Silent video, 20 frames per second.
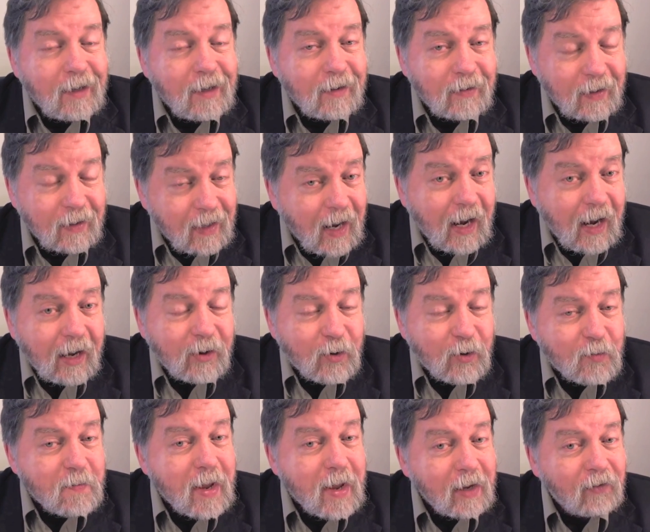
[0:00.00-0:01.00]
the guy
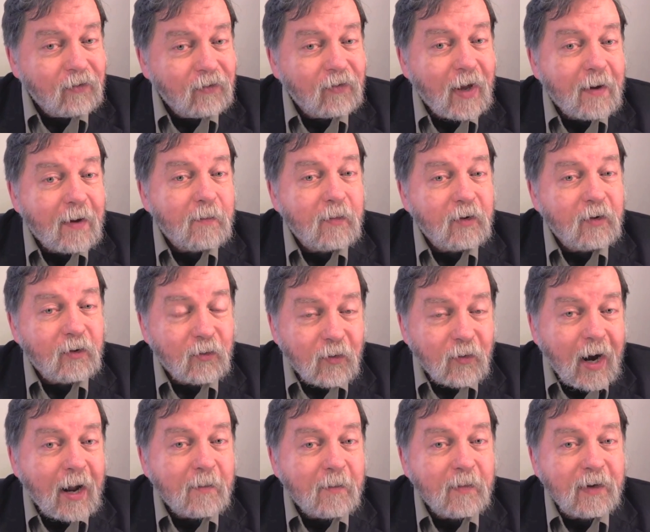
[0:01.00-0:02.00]
who makes up
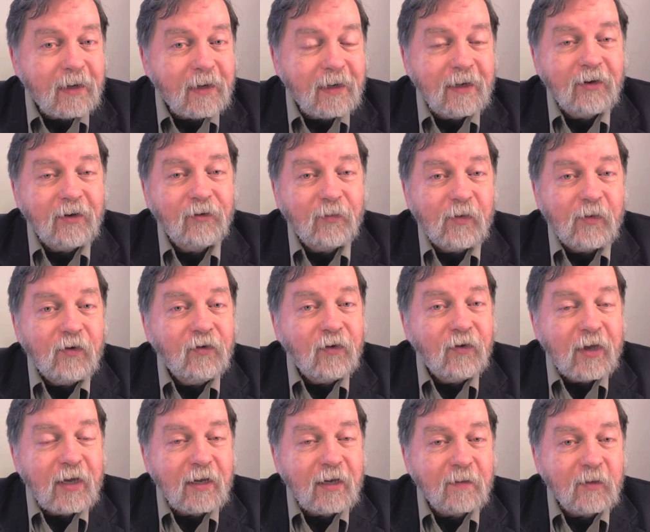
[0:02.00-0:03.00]
crap in his
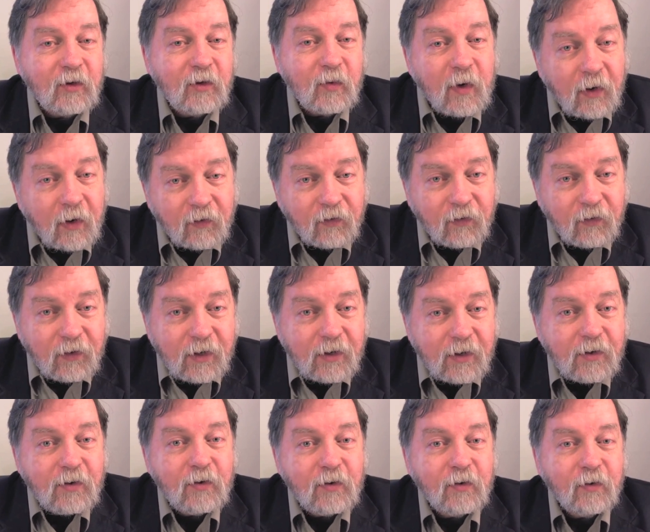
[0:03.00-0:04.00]
museum to
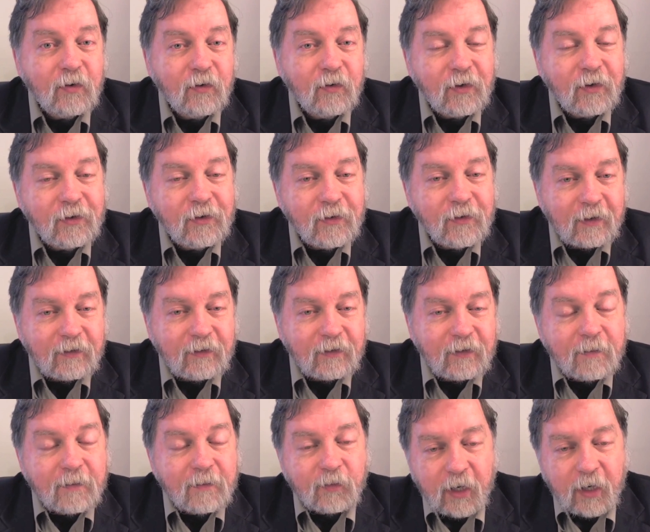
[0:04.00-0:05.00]
excuse his
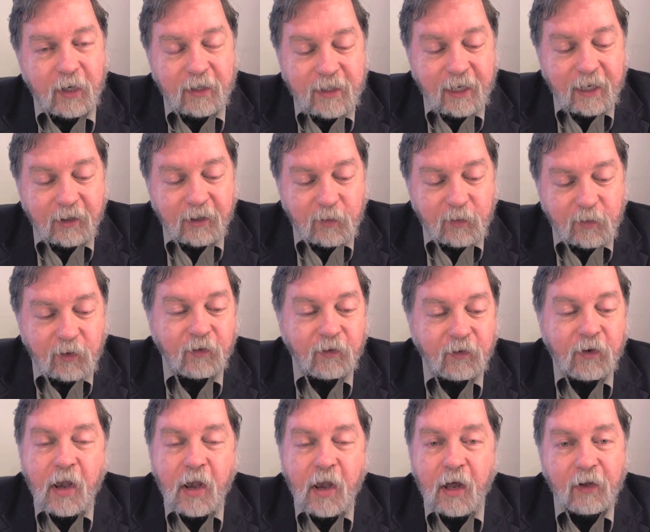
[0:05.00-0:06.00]
execrable
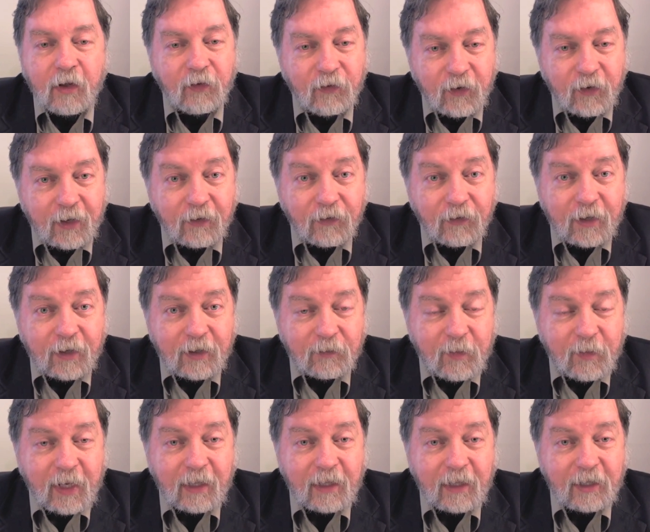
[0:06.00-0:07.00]
nonsense that he's
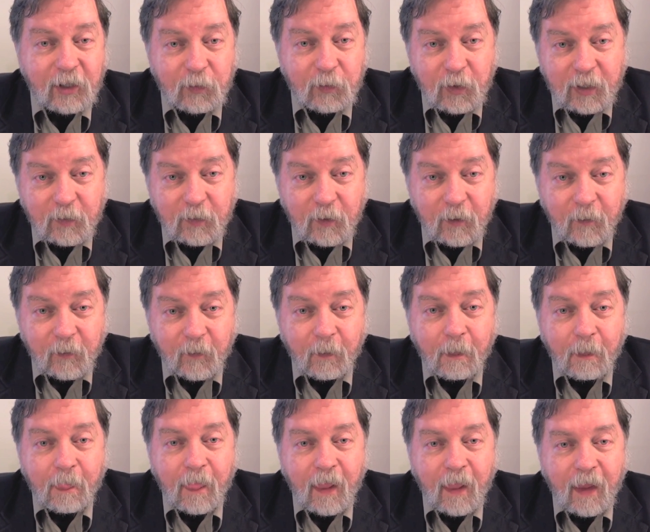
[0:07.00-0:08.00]
peddling to people,
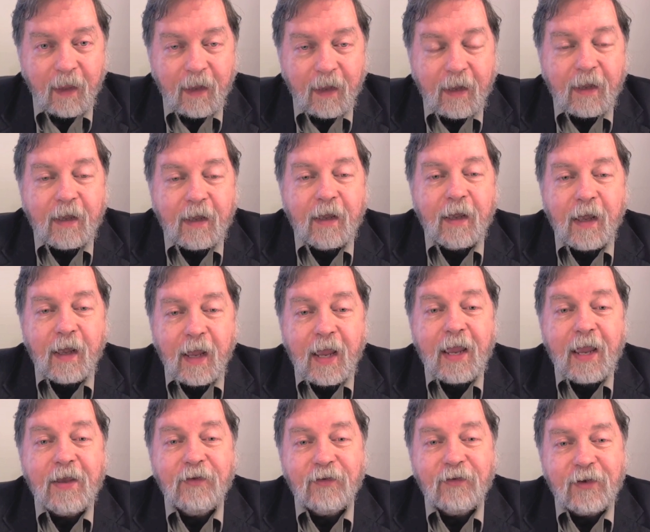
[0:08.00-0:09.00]

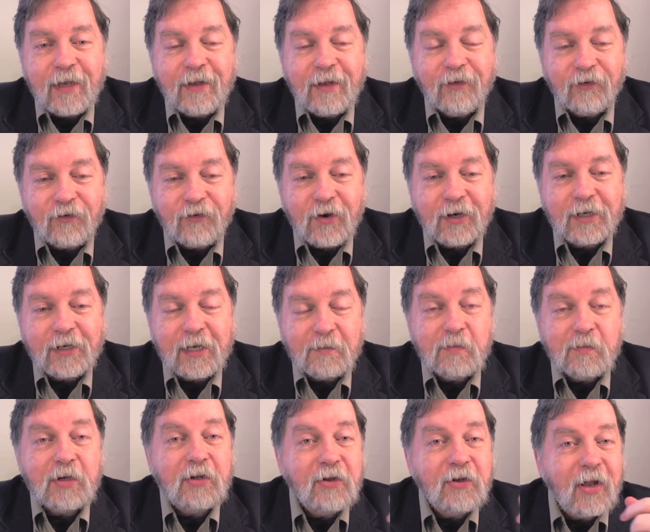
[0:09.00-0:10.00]
he's instructing
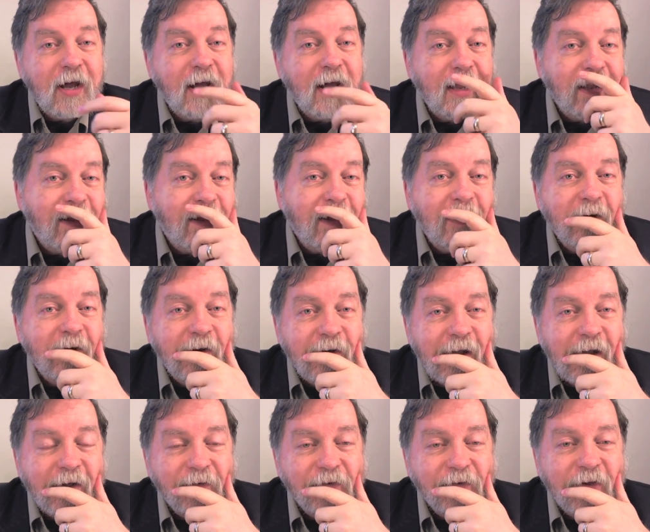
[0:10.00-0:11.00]
Bill Nye on
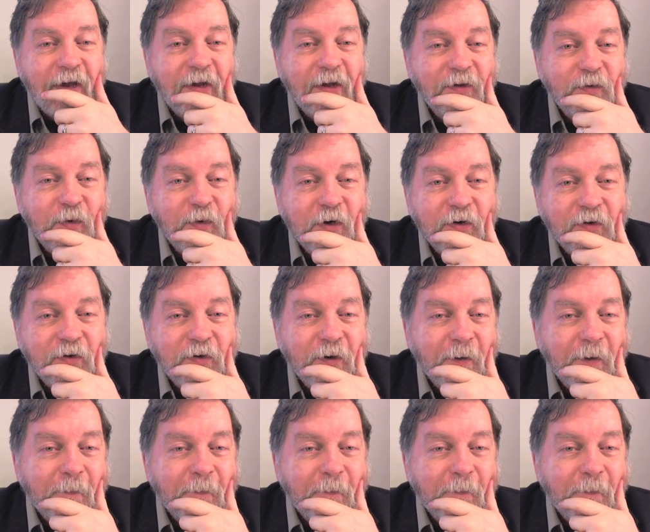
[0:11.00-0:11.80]
how science works.